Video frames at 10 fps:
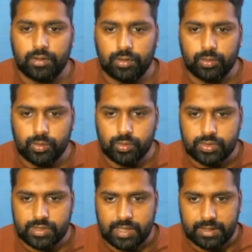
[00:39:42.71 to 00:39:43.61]
2
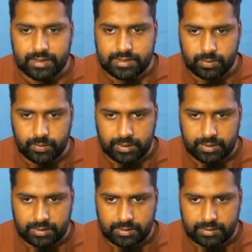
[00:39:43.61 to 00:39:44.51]
sine
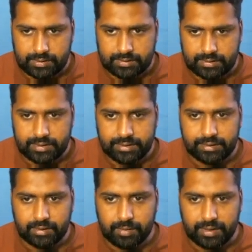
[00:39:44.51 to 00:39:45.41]
square
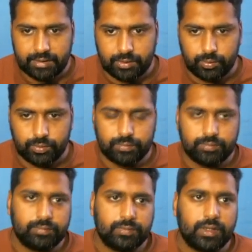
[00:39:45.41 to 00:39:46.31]
theta by 2.
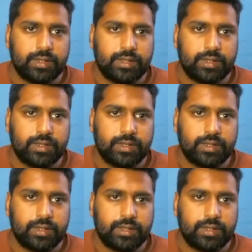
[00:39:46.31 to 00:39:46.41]
Okay,